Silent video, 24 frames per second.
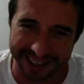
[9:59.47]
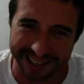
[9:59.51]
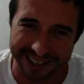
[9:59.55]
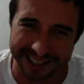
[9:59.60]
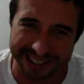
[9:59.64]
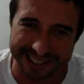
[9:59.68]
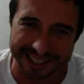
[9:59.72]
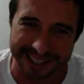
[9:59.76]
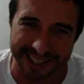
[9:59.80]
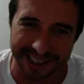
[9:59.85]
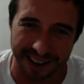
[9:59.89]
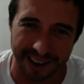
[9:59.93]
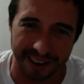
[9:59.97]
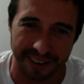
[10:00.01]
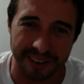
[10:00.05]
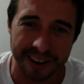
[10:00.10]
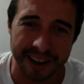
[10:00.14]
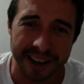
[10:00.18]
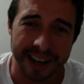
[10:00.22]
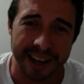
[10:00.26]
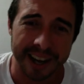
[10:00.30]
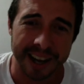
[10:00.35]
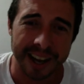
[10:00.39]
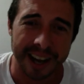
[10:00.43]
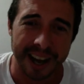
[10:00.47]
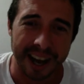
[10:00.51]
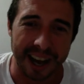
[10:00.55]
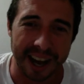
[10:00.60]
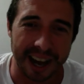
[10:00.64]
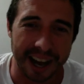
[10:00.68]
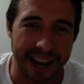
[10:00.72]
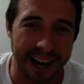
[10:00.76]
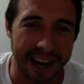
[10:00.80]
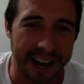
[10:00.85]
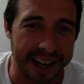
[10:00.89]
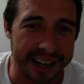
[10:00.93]
So,
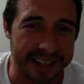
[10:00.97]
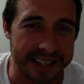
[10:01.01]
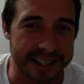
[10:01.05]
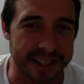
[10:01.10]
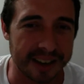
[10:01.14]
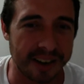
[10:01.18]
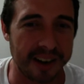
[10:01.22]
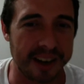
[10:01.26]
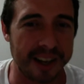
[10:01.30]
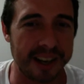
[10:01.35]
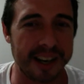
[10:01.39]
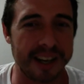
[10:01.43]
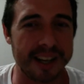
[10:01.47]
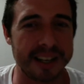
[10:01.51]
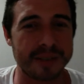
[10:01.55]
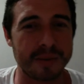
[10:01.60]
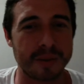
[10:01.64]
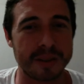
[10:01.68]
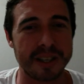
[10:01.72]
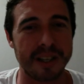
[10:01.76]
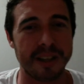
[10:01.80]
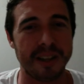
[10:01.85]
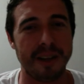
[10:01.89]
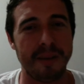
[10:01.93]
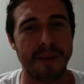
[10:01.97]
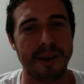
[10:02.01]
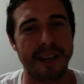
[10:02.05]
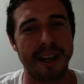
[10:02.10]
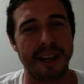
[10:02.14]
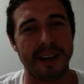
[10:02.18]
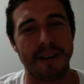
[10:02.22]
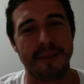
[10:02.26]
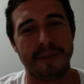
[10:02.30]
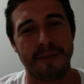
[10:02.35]
Tony Nese was eliminated